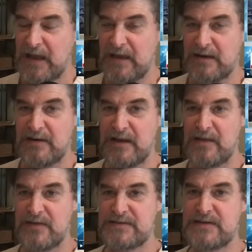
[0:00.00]
and
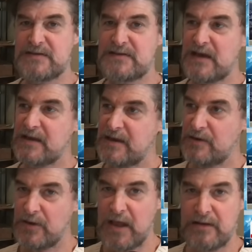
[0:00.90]
this is
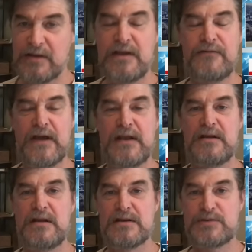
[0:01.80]
Caroline Leavitt,
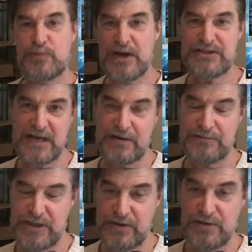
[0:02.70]
his press
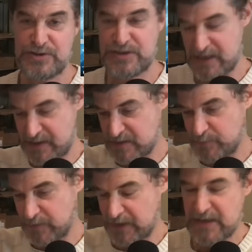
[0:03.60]
secretary, who's taking the
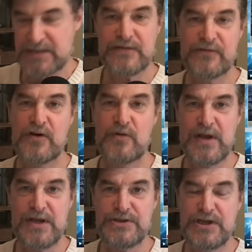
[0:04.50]
place of
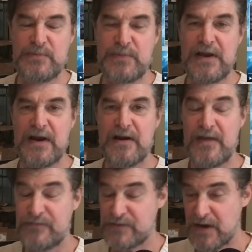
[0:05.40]
Karine Jean-Pierre.
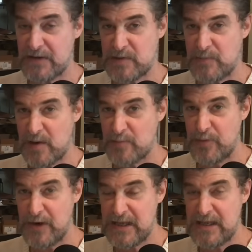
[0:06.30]
They've talked about
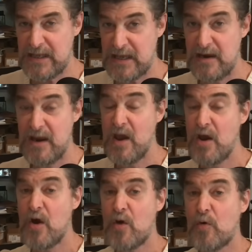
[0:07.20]
bringing in
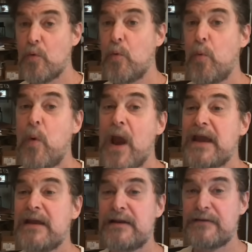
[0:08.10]

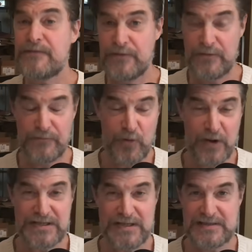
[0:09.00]
way different
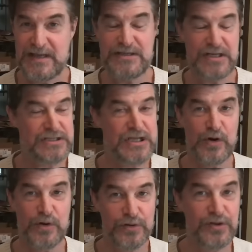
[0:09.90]
voices than just the
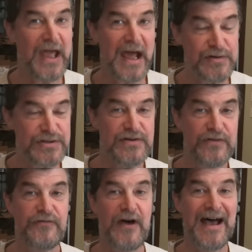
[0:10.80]
old
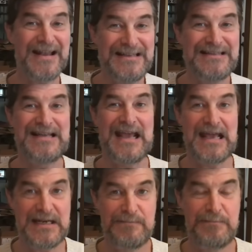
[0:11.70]
calcified,
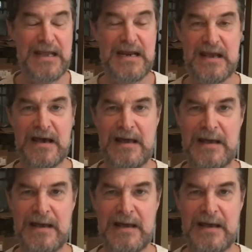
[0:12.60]
dead media.